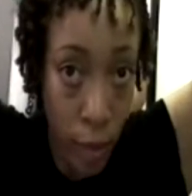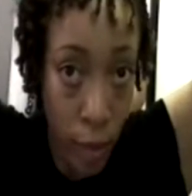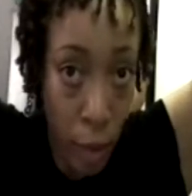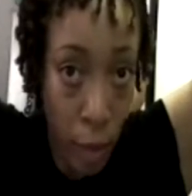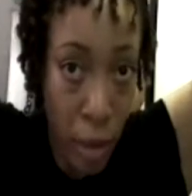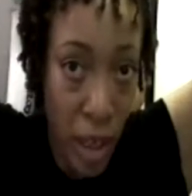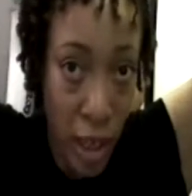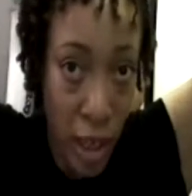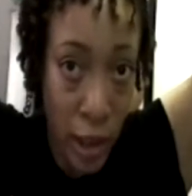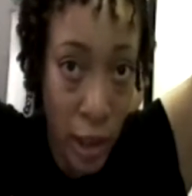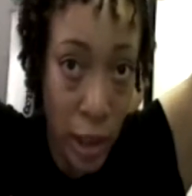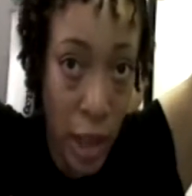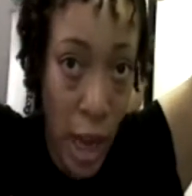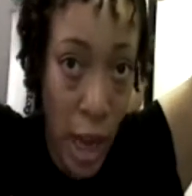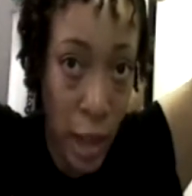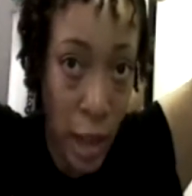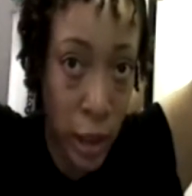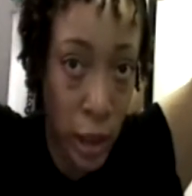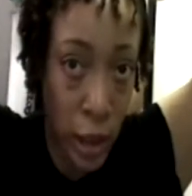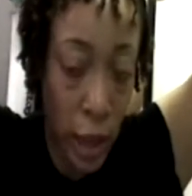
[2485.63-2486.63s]
I'm getting
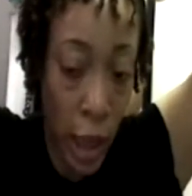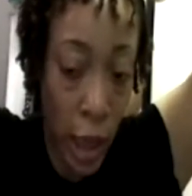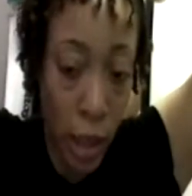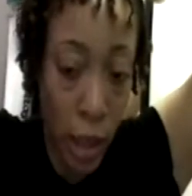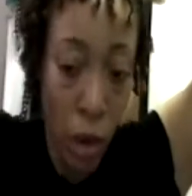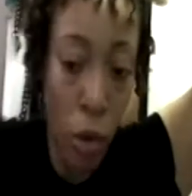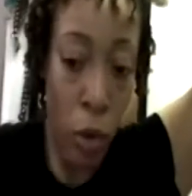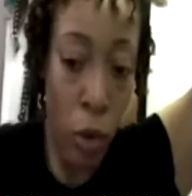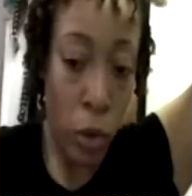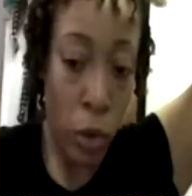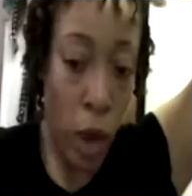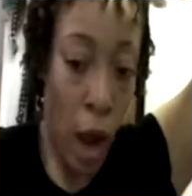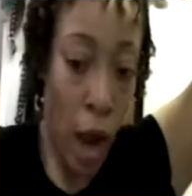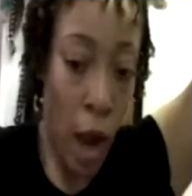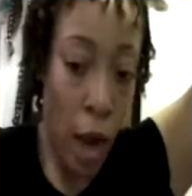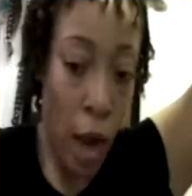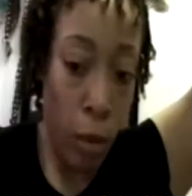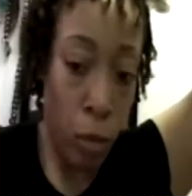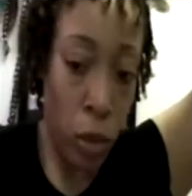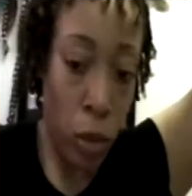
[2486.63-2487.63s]
tired of saying the whole
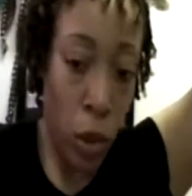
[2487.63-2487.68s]
name,